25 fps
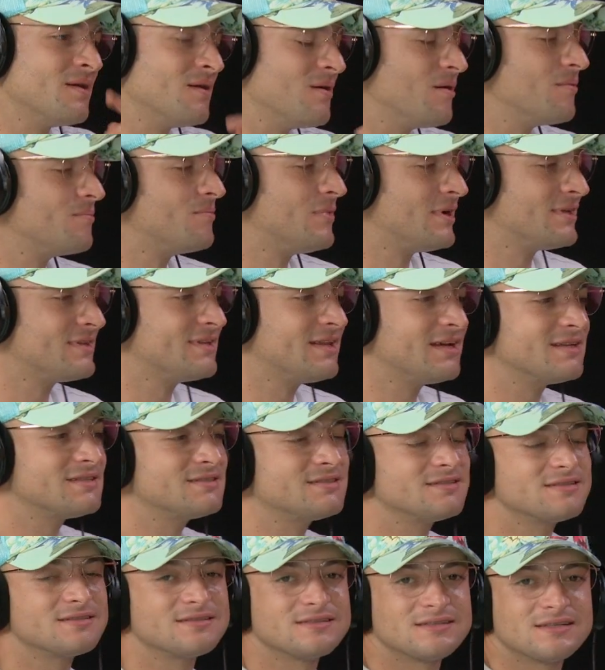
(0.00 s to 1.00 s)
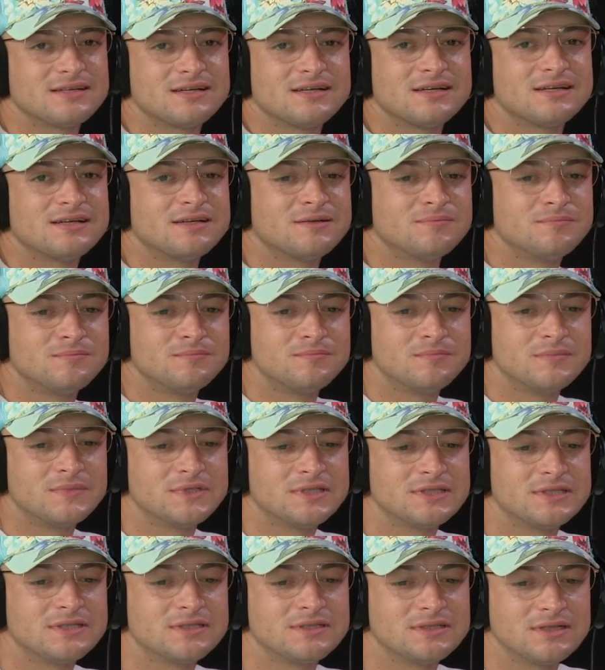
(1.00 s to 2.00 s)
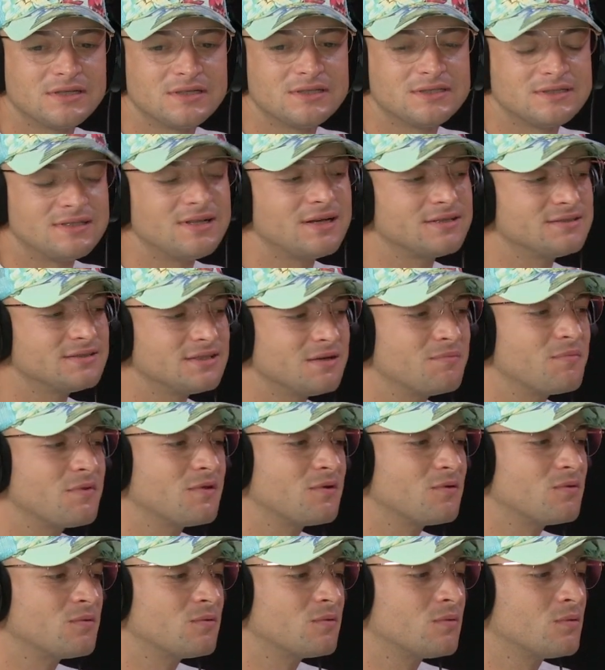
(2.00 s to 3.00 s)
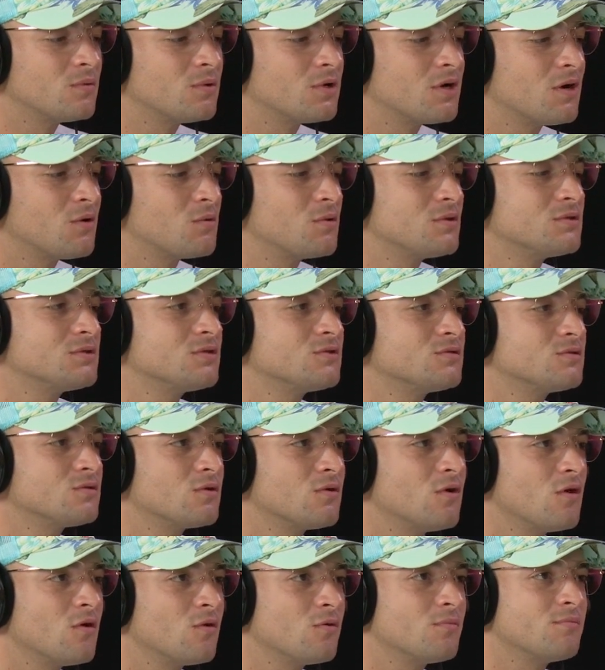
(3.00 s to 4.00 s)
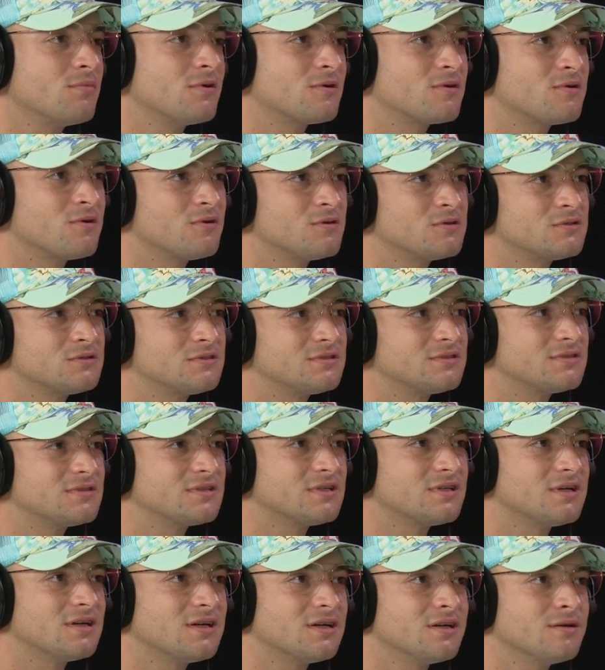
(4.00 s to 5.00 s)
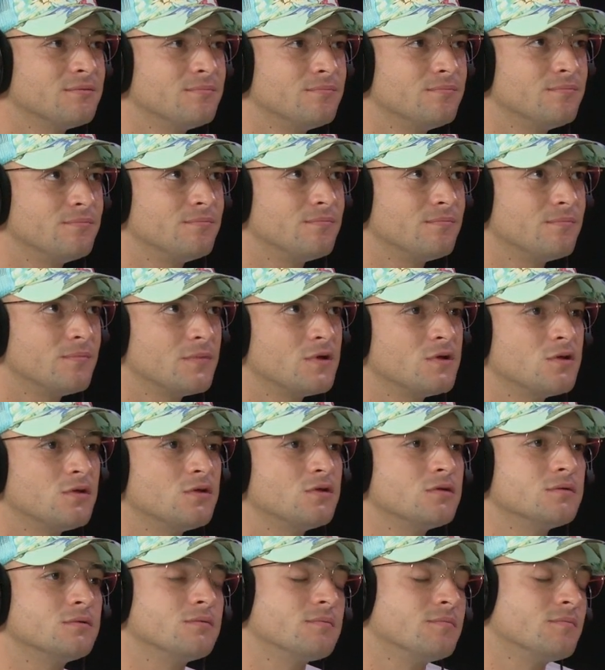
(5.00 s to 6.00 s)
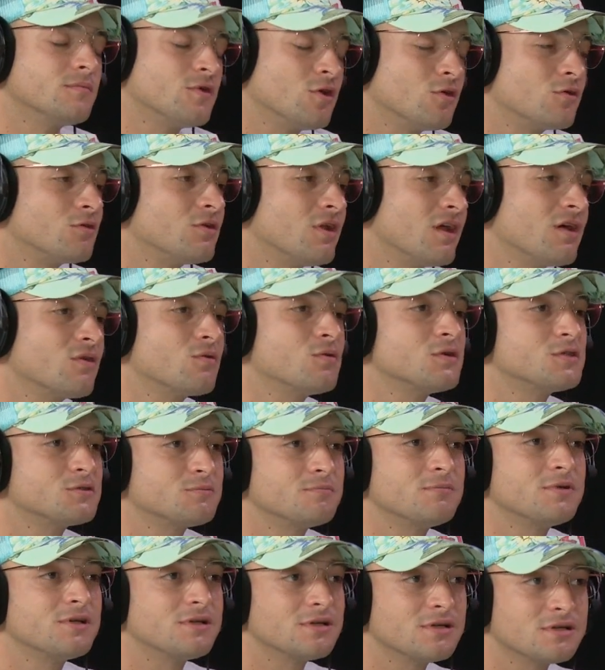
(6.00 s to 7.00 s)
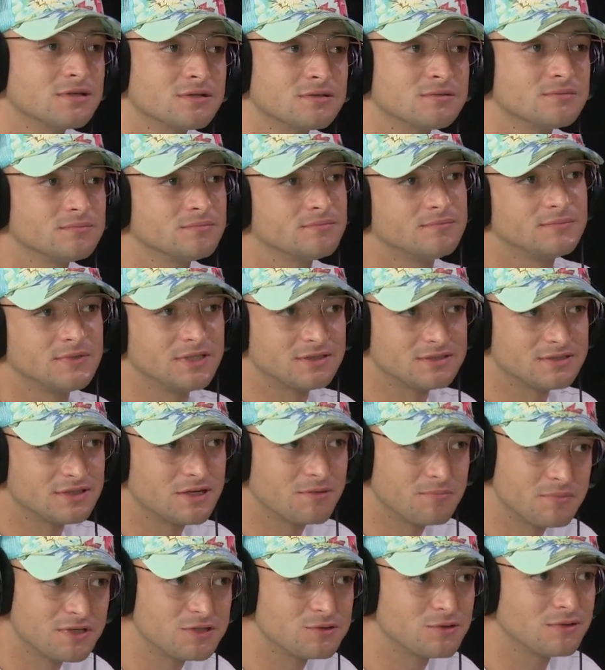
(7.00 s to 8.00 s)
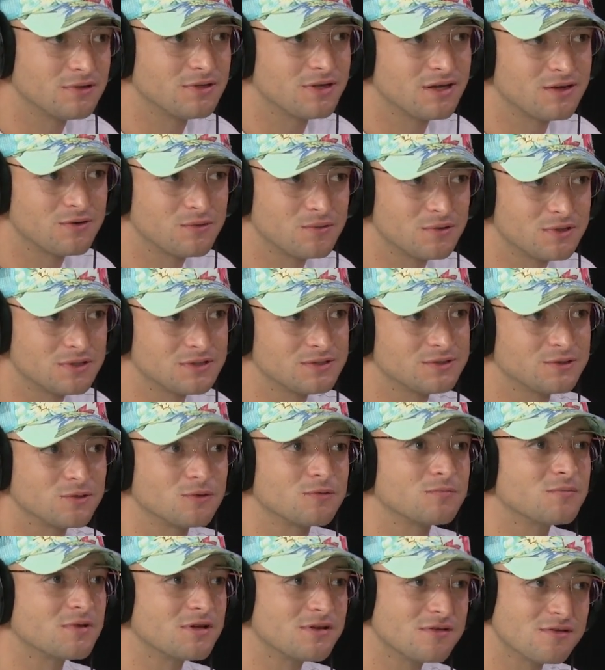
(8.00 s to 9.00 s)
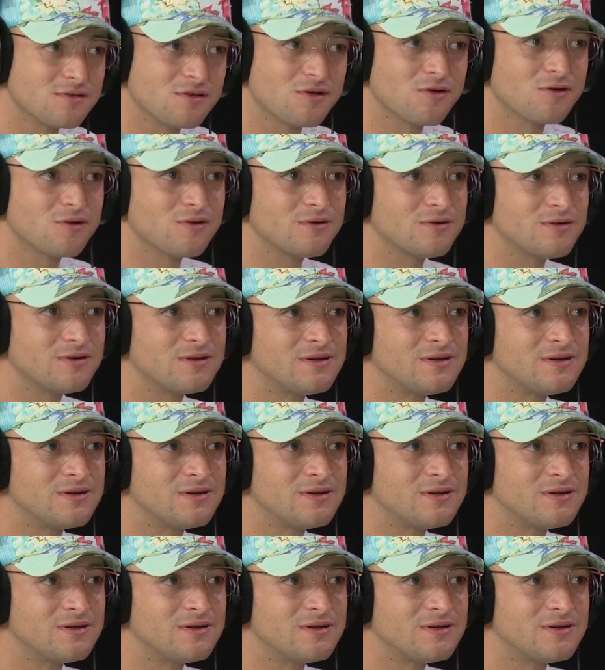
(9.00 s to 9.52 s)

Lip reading: but that's something where I wanted to go because your language being, let's say, visual language or video,